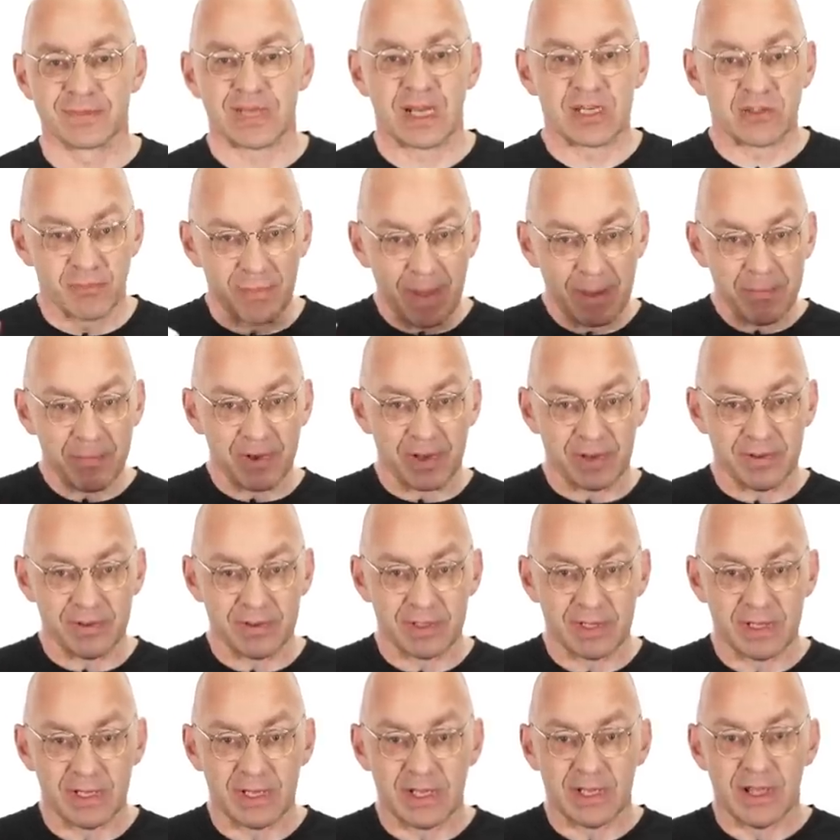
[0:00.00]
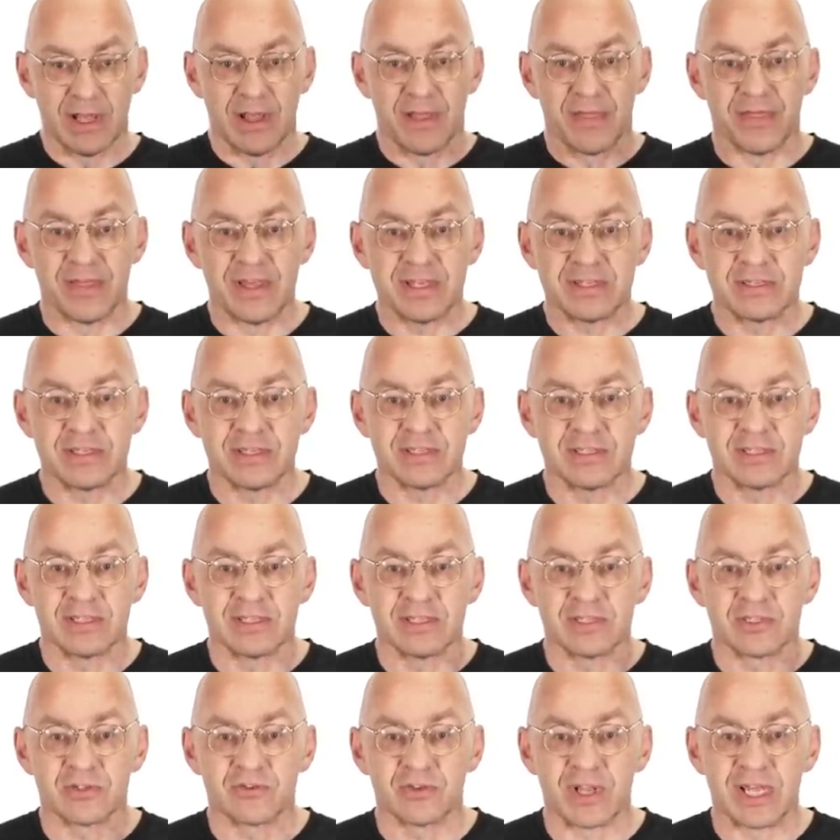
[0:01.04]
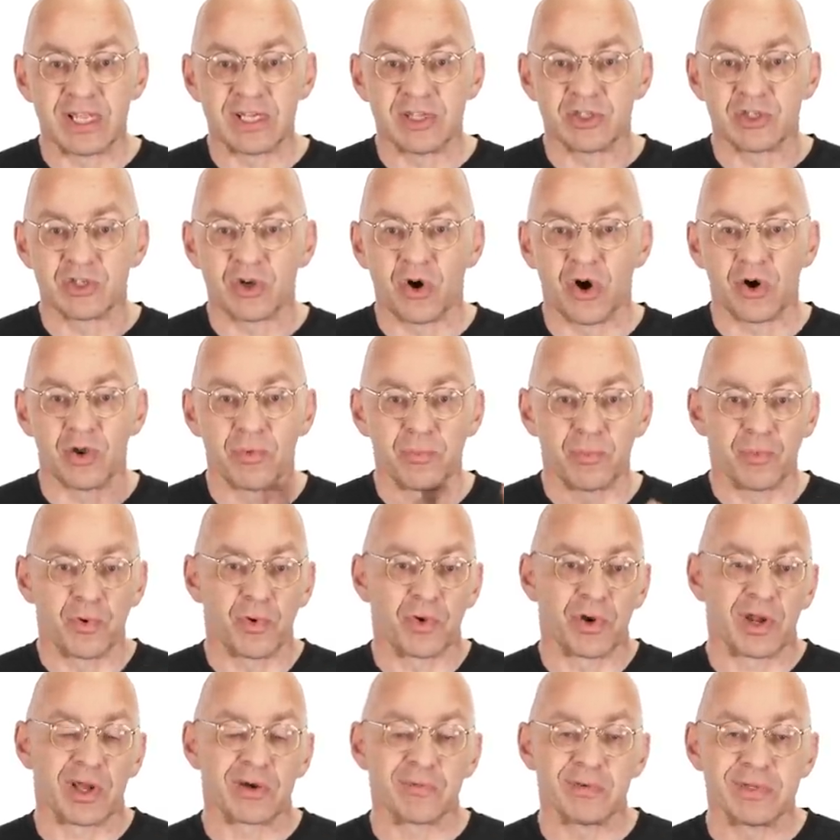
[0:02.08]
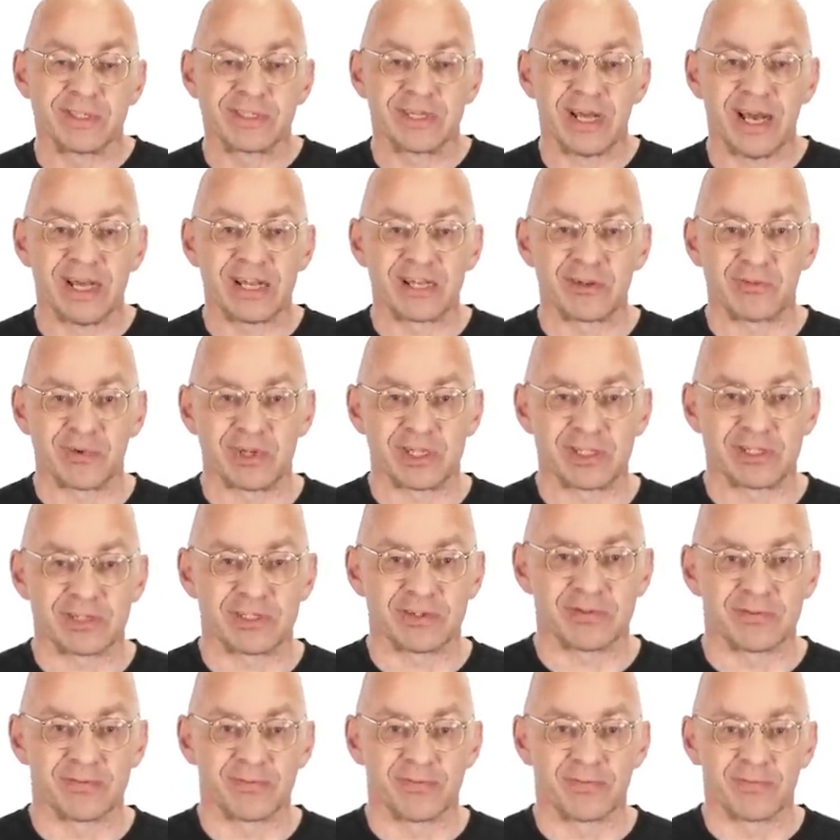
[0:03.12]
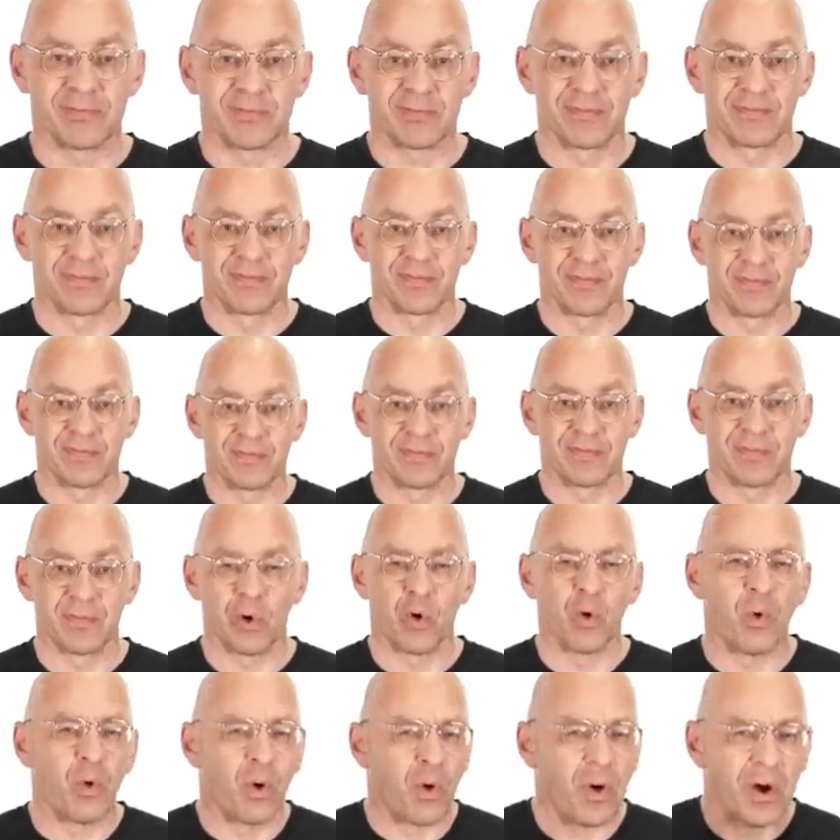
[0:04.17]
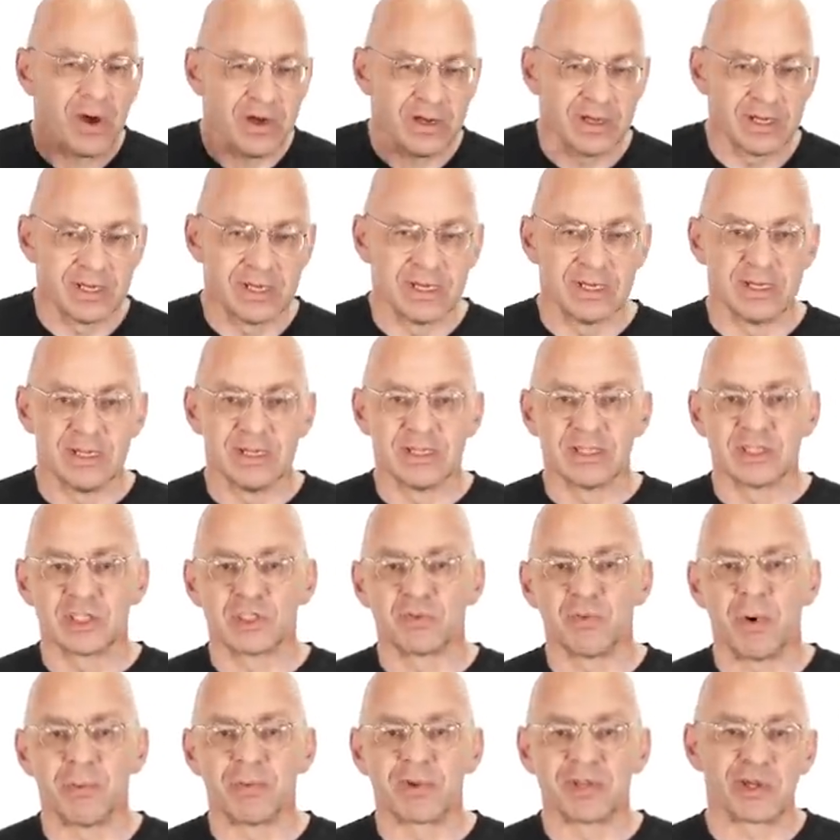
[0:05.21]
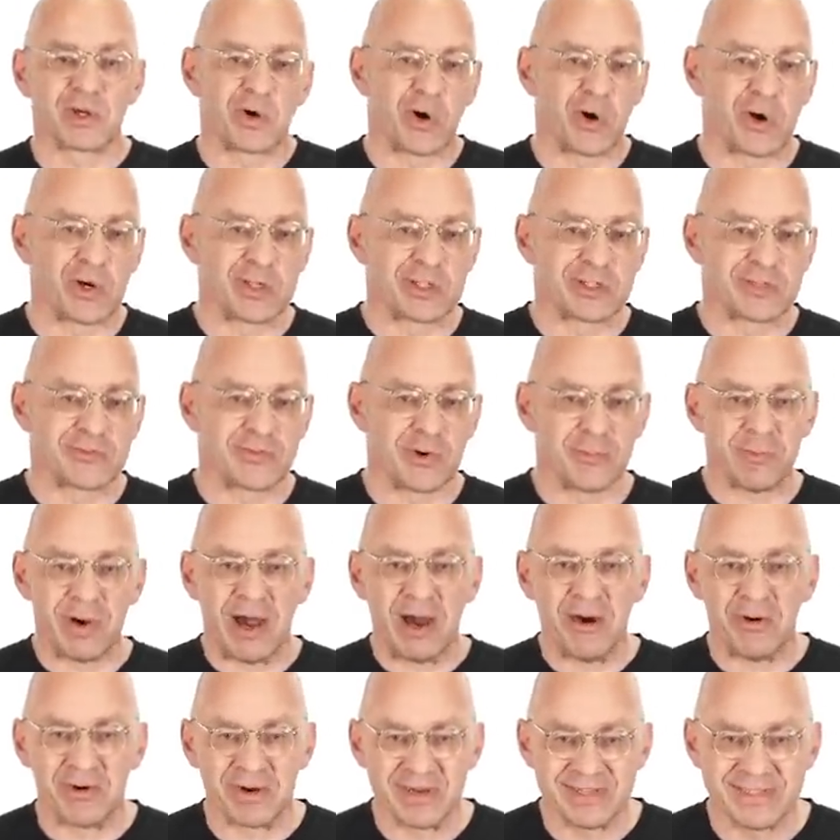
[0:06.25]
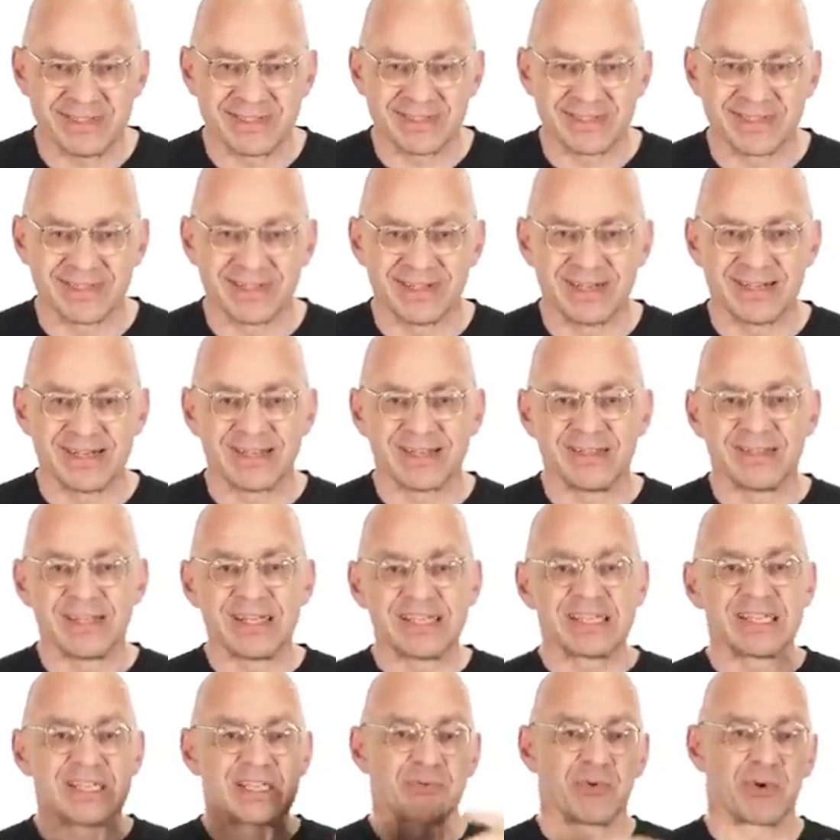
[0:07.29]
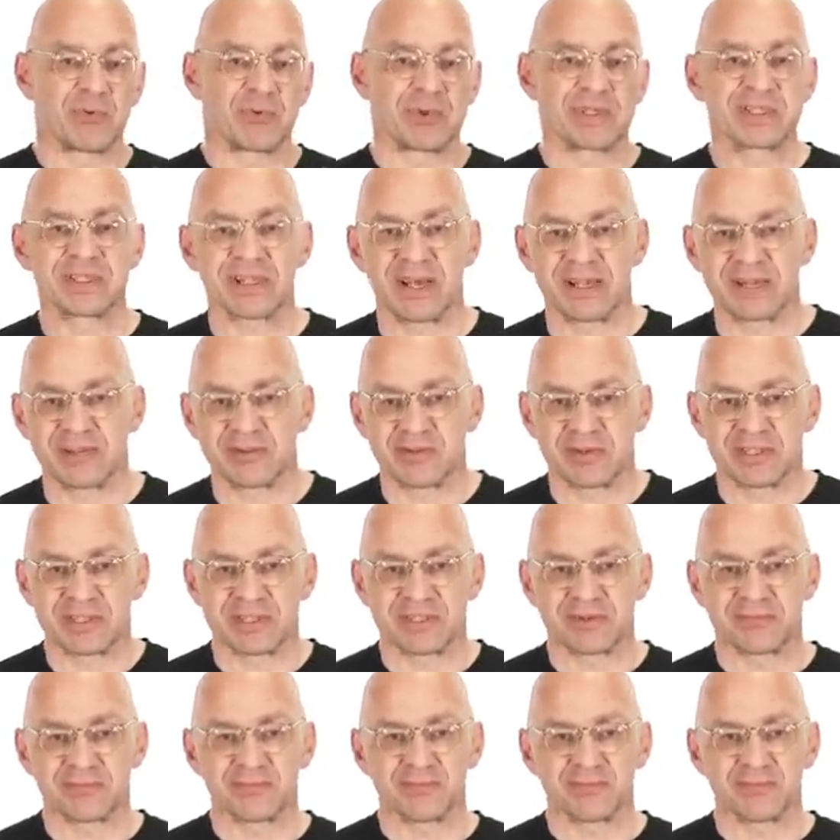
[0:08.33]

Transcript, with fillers: And remember, this is the strange coin product we started with. Or, swapping the coins for powers, this is what we started with.